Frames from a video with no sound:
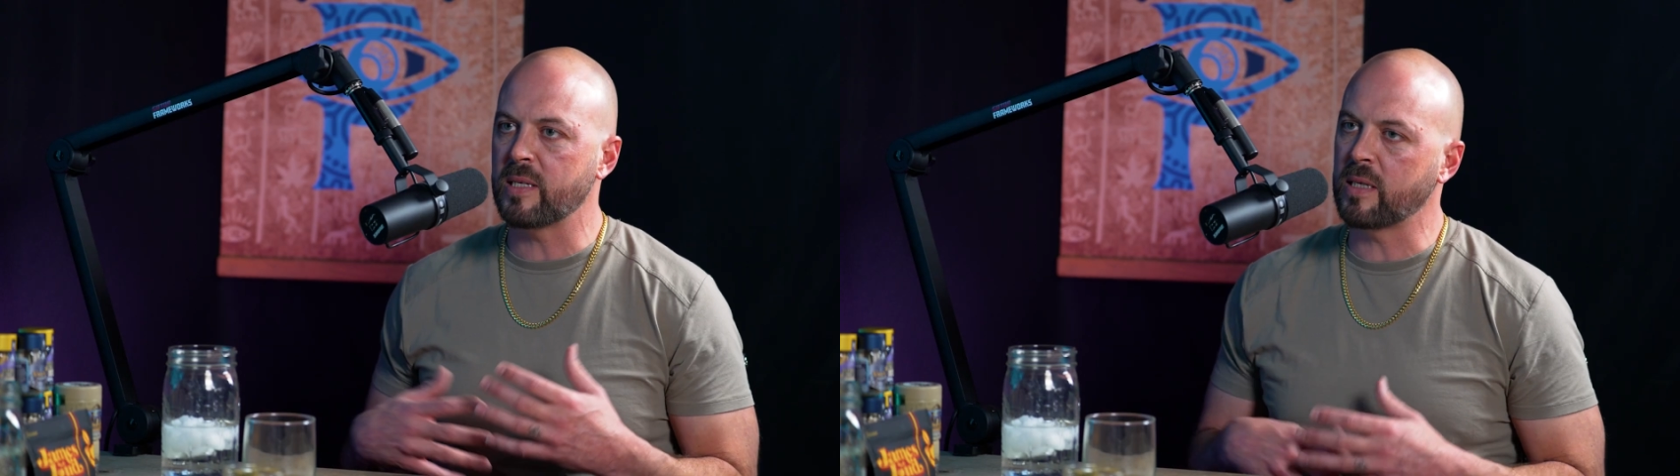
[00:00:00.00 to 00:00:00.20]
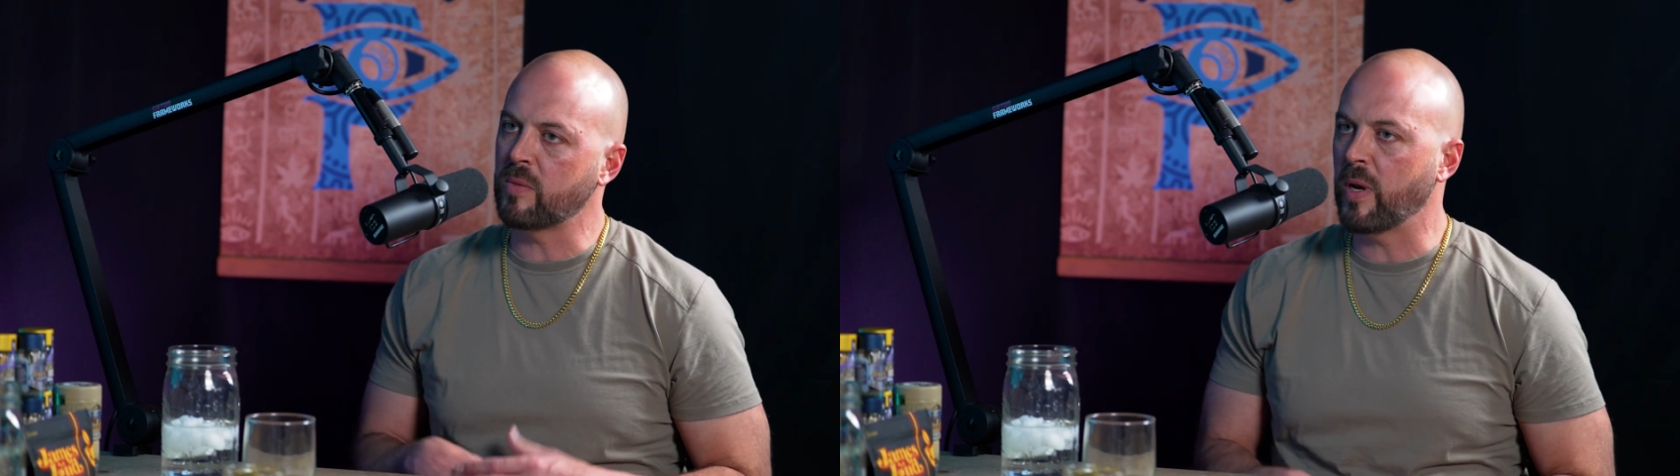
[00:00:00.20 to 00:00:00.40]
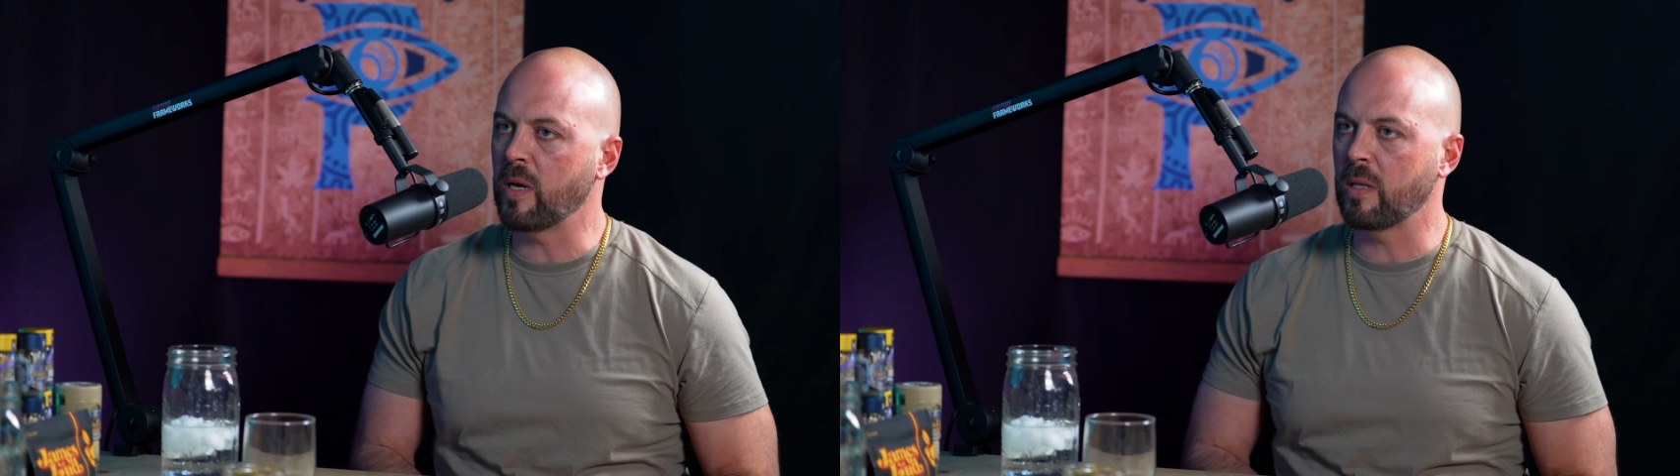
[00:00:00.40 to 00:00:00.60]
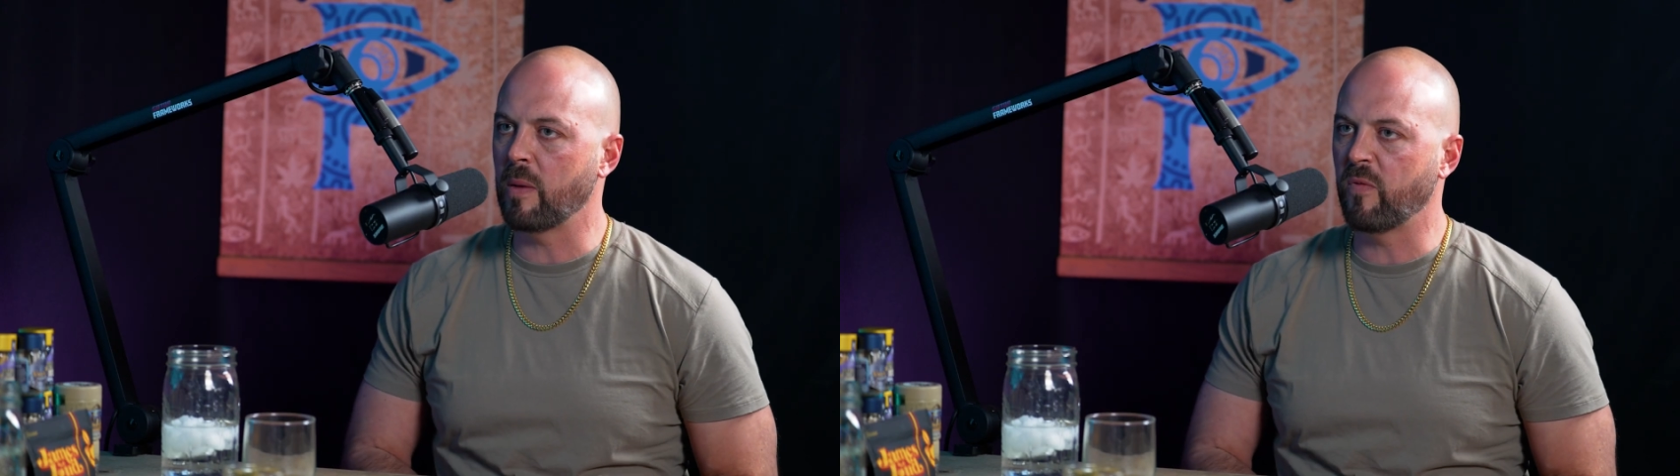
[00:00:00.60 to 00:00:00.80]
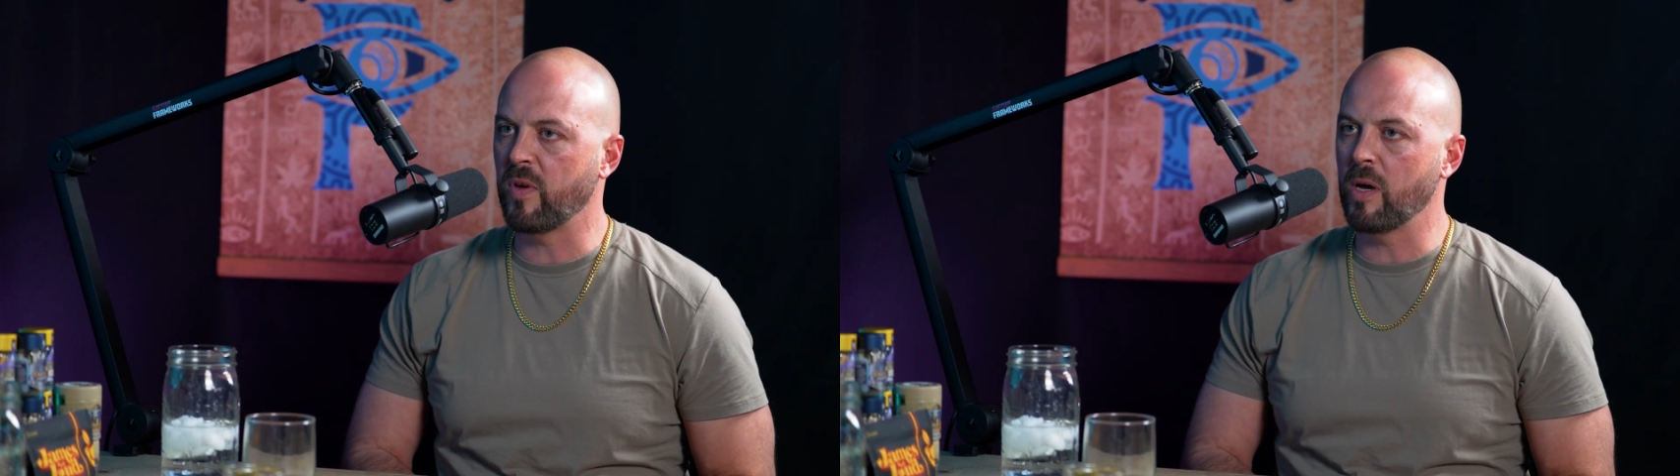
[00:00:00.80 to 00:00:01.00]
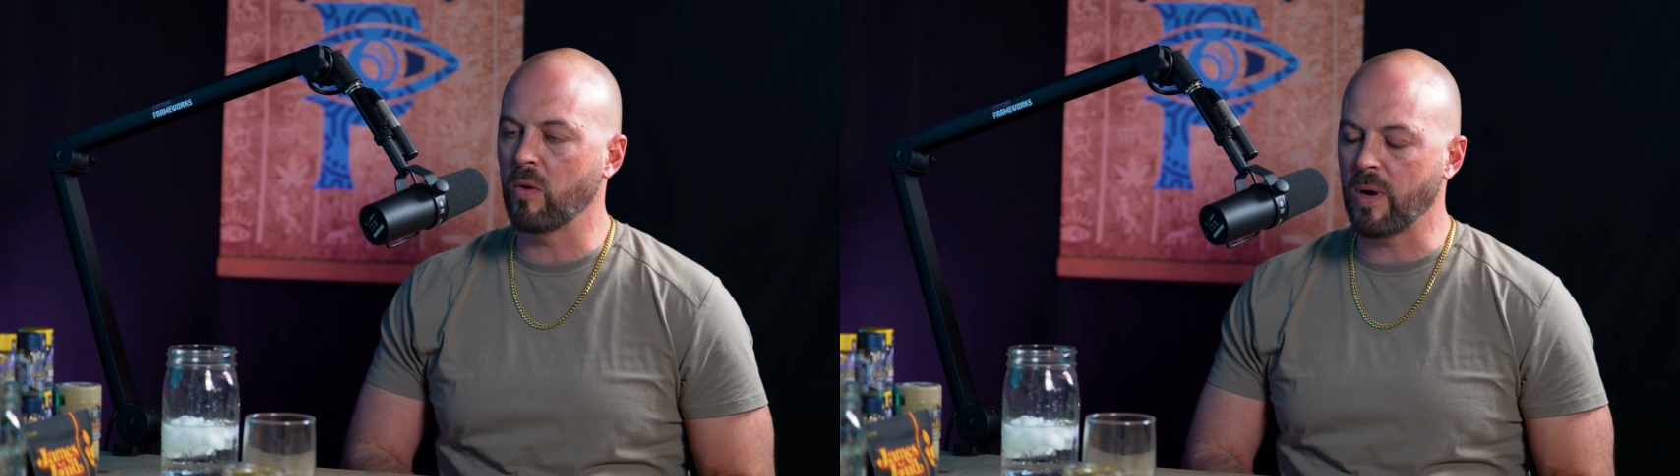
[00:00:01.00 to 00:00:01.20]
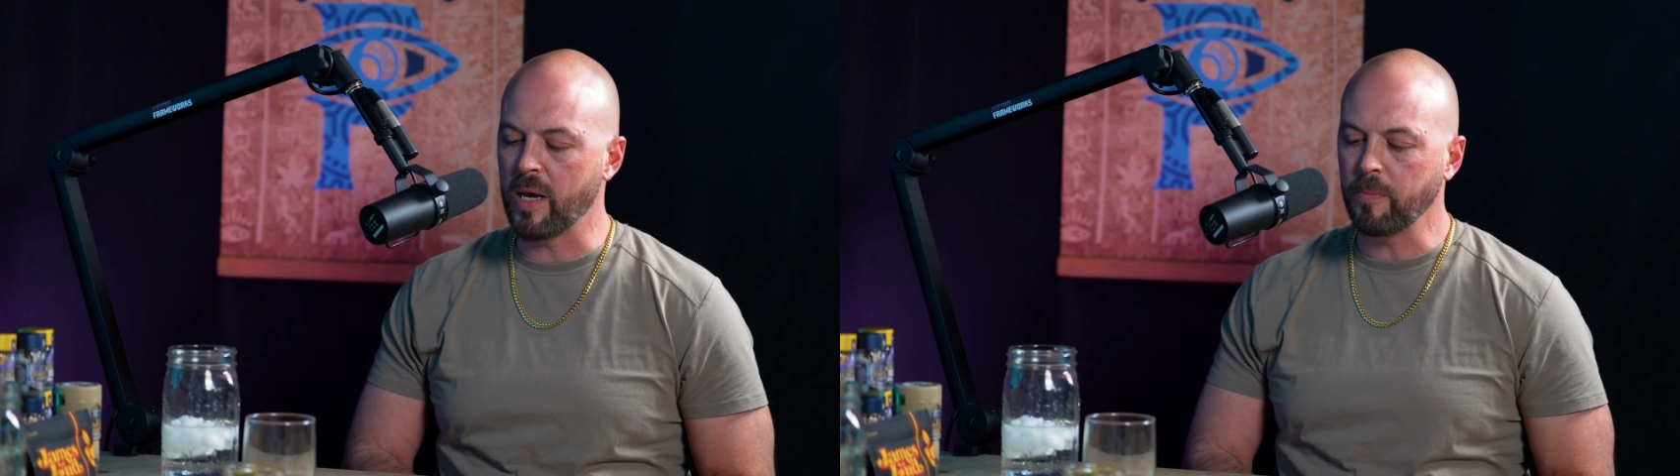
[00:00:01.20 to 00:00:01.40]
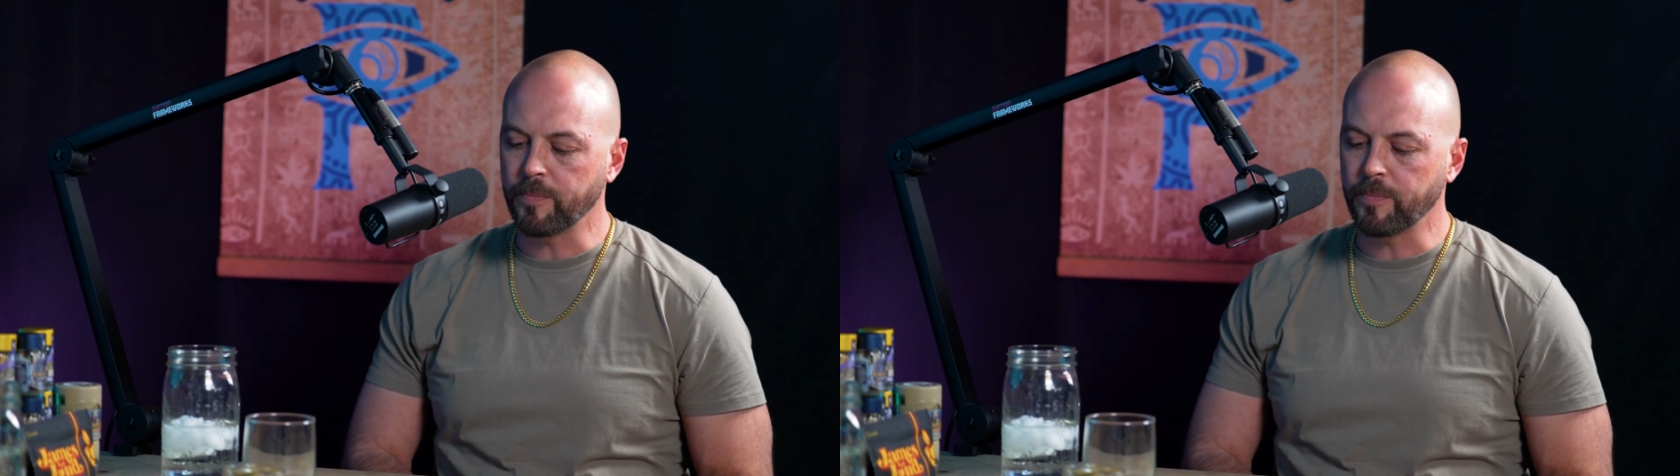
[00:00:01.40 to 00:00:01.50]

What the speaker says: that's making them feel, right?